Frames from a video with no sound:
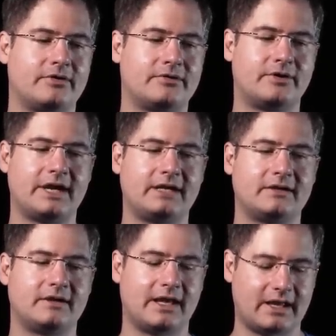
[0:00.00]
right?
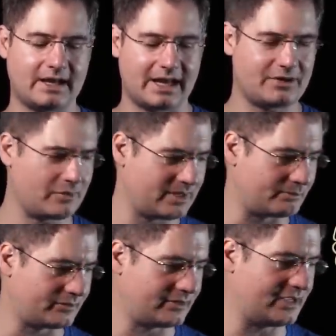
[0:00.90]
And I don't mean
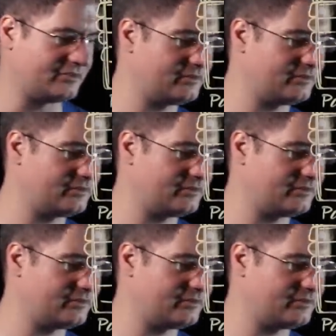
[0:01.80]
plus